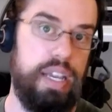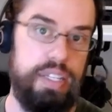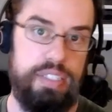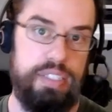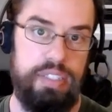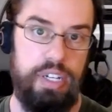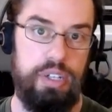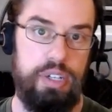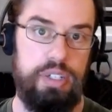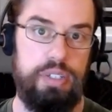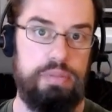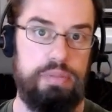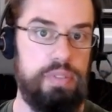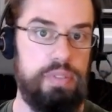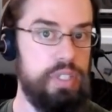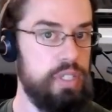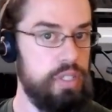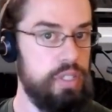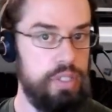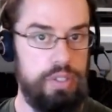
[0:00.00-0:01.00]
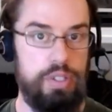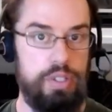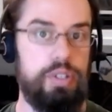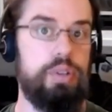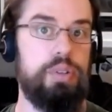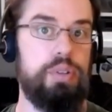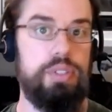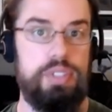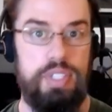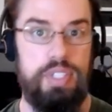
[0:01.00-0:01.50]
narrative. Their goal
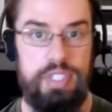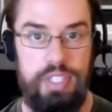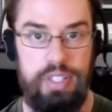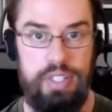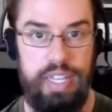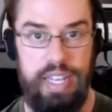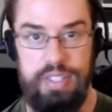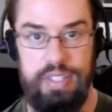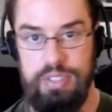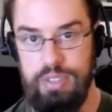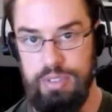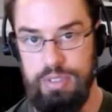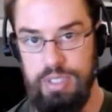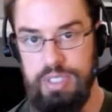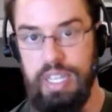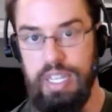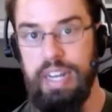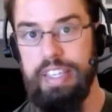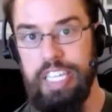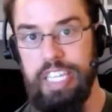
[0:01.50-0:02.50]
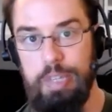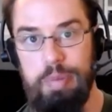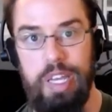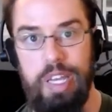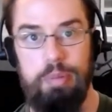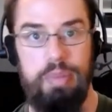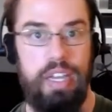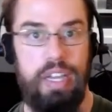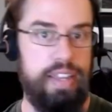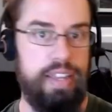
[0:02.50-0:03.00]
is to sell ads. So just kind of keep that in
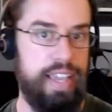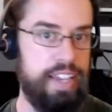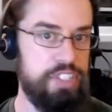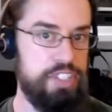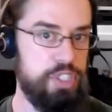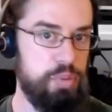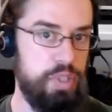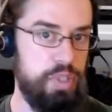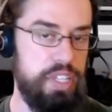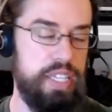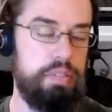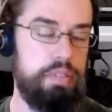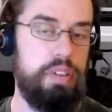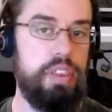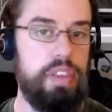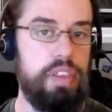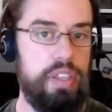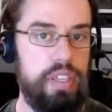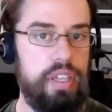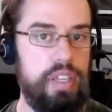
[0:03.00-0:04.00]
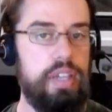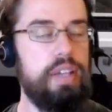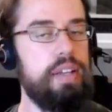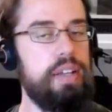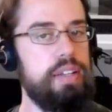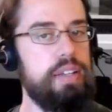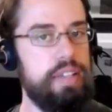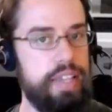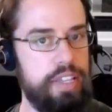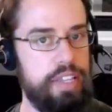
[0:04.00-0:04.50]
mind as you're reading everything.
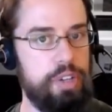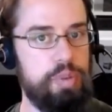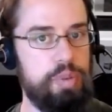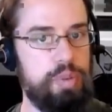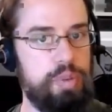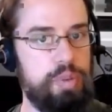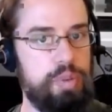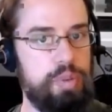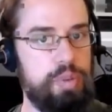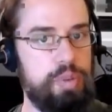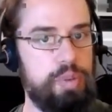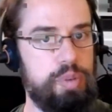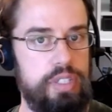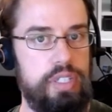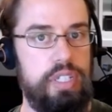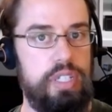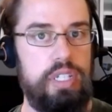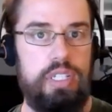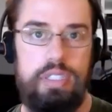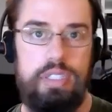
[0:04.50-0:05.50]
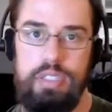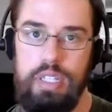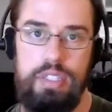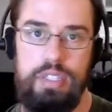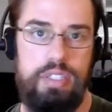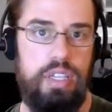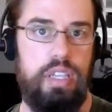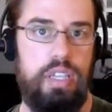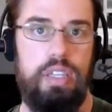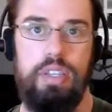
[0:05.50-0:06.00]
Take a critical look. It's not
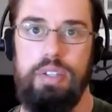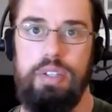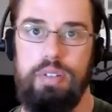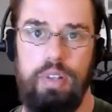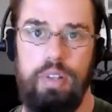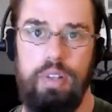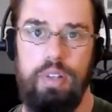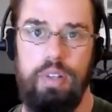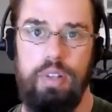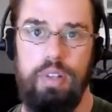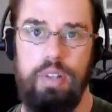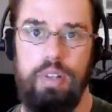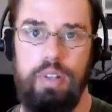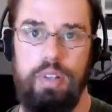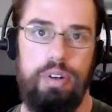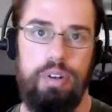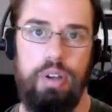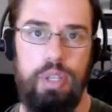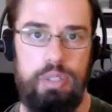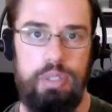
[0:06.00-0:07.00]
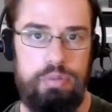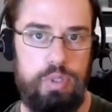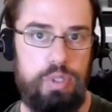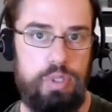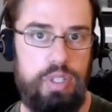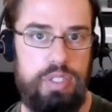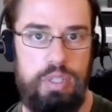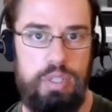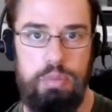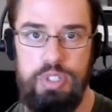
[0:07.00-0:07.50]
saying that they're all bad or they're all evil,
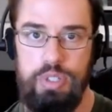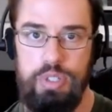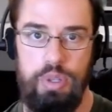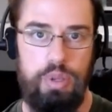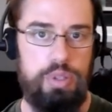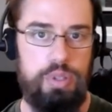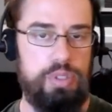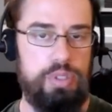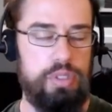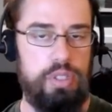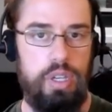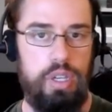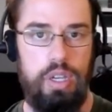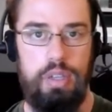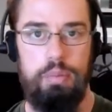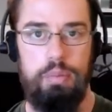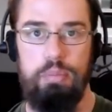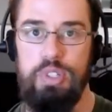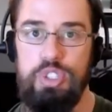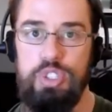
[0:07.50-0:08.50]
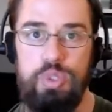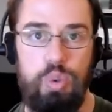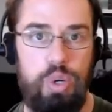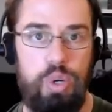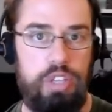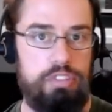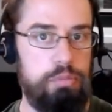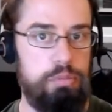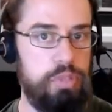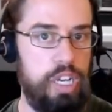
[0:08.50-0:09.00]
because I'm sure there's a majority of
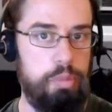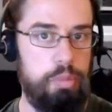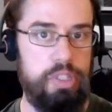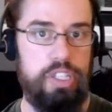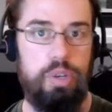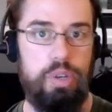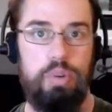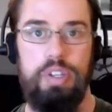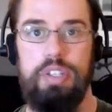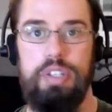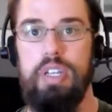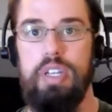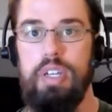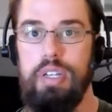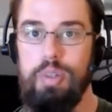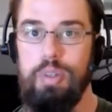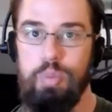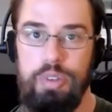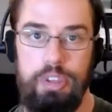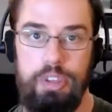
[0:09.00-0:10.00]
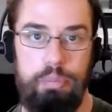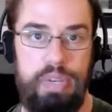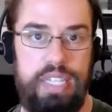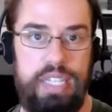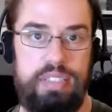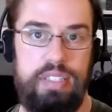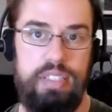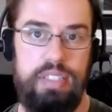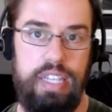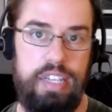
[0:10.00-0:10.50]
them probably go in with the best
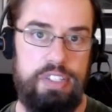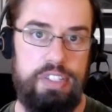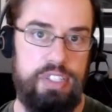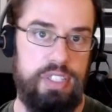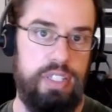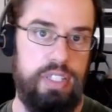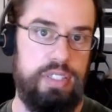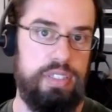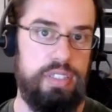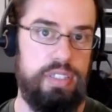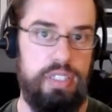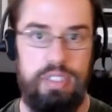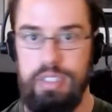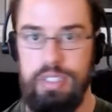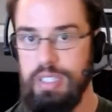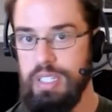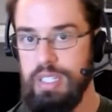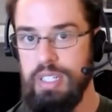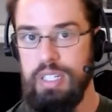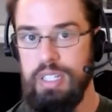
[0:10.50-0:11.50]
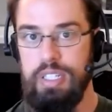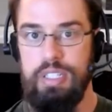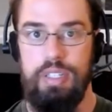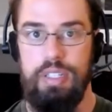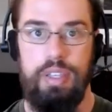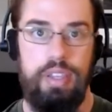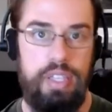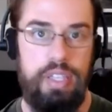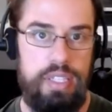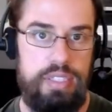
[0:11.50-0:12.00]
intentions, and
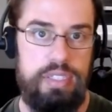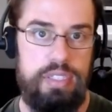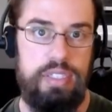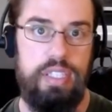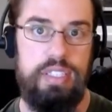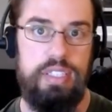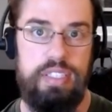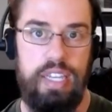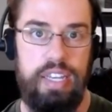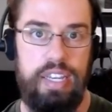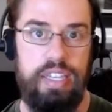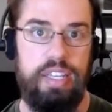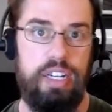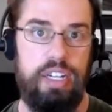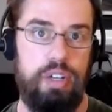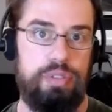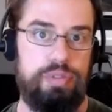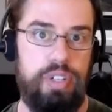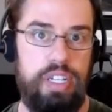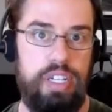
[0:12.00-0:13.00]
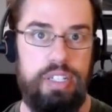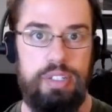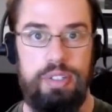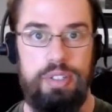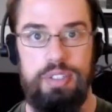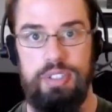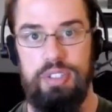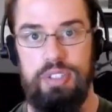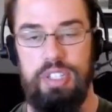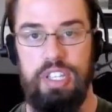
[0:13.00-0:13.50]
things kind of get off
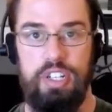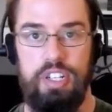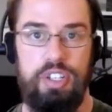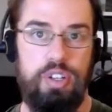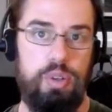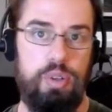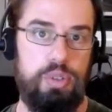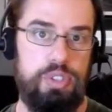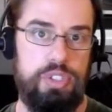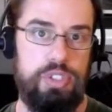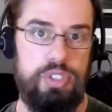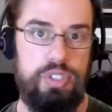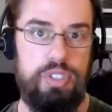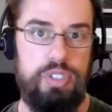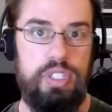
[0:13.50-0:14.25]
rails, and you get a culture